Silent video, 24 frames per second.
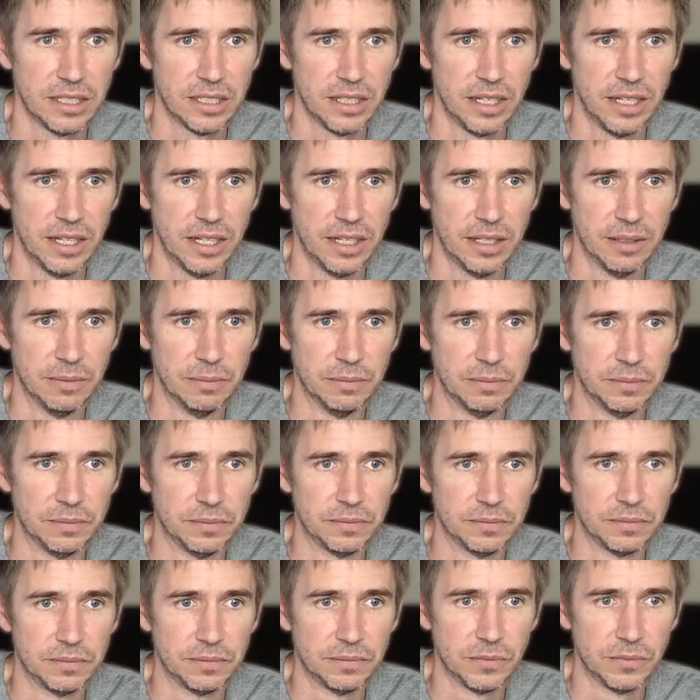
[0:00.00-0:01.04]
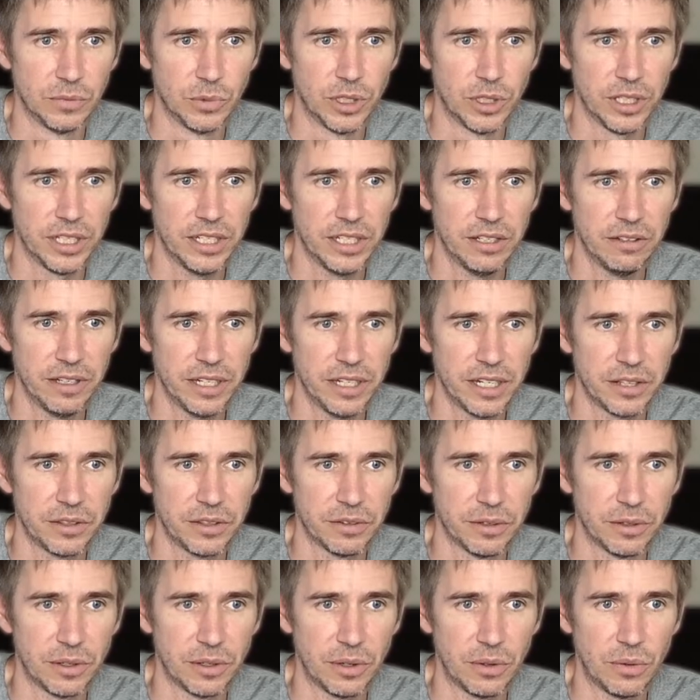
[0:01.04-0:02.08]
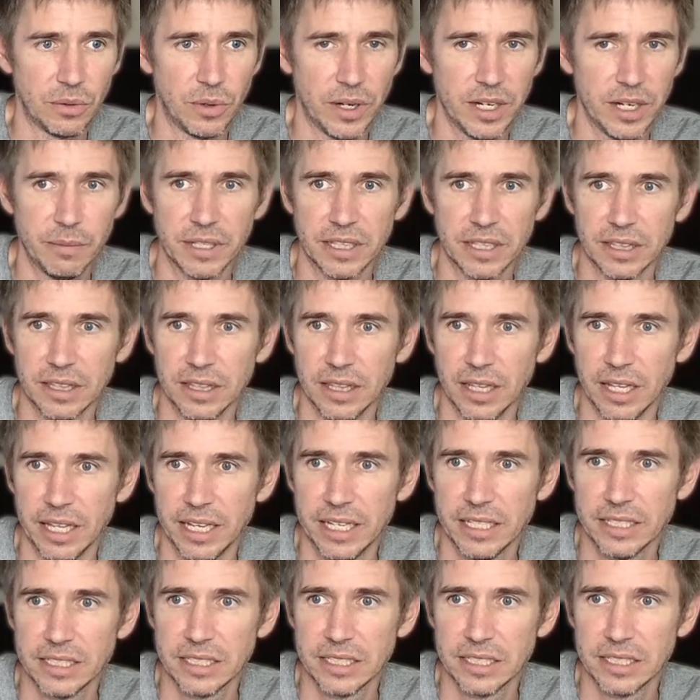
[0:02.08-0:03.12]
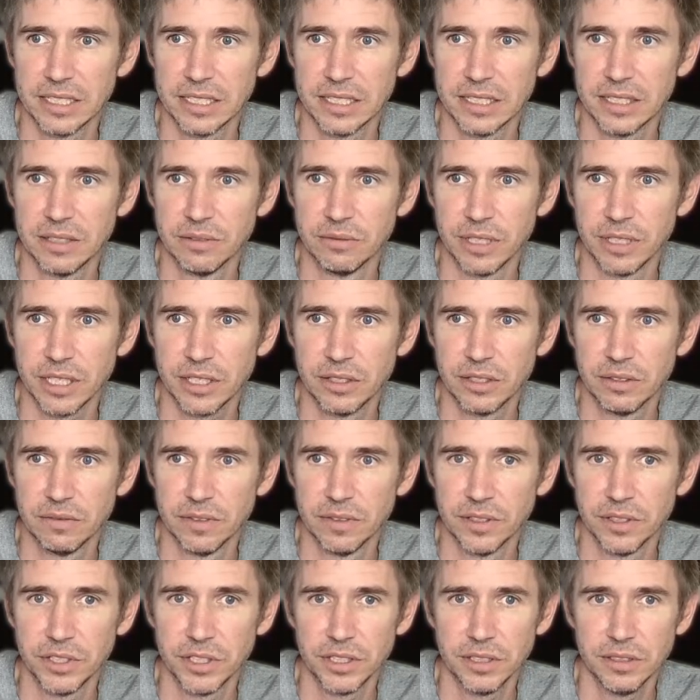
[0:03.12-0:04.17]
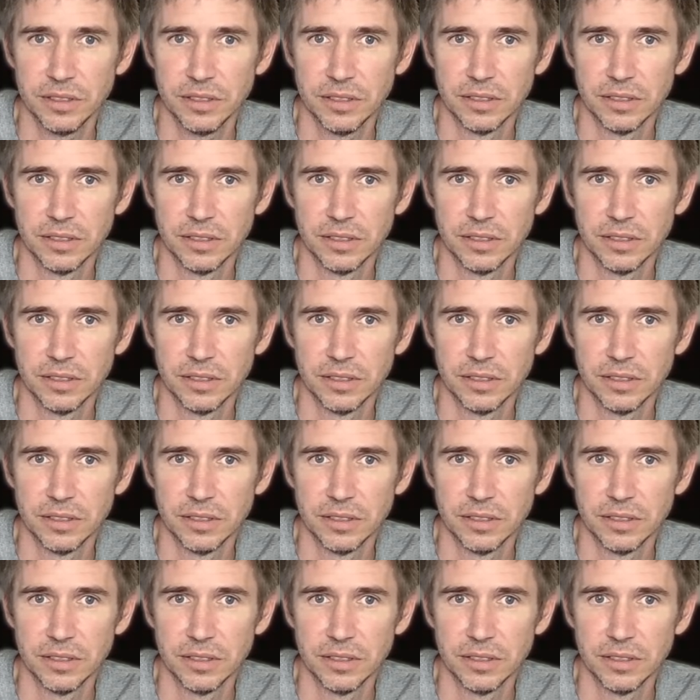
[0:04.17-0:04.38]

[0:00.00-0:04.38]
We're iterating through quite a bit less in the Richter version.